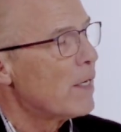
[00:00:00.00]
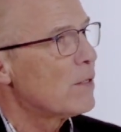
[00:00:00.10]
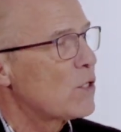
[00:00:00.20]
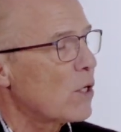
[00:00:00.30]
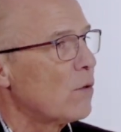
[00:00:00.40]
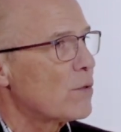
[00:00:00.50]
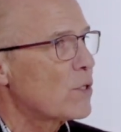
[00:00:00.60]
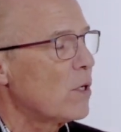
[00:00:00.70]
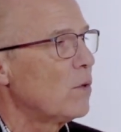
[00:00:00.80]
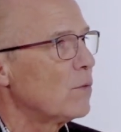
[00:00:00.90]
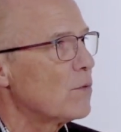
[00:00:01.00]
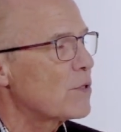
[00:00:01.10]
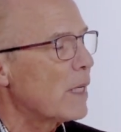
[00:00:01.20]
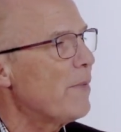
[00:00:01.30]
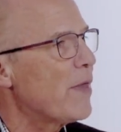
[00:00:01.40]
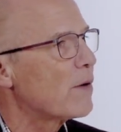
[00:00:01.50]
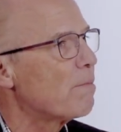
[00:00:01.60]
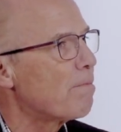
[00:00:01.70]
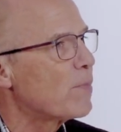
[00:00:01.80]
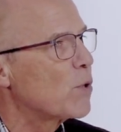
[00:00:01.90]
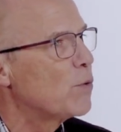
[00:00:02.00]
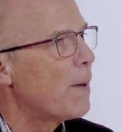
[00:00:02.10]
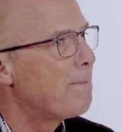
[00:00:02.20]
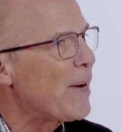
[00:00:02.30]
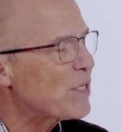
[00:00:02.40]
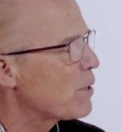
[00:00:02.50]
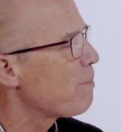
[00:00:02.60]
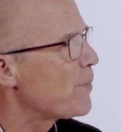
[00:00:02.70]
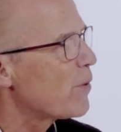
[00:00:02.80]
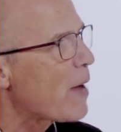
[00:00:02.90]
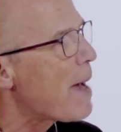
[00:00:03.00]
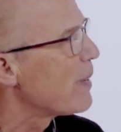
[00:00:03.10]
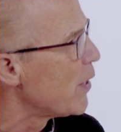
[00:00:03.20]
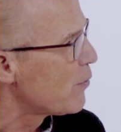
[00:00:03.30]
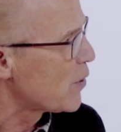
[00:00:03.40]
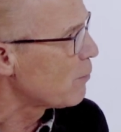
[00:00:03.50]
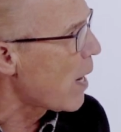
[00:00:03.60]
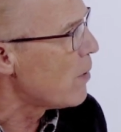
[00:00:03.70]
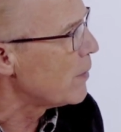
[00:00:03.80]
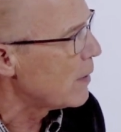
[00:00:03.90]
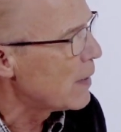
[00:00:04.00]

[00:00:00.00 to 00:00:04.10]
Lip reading: And so some of the best parameters around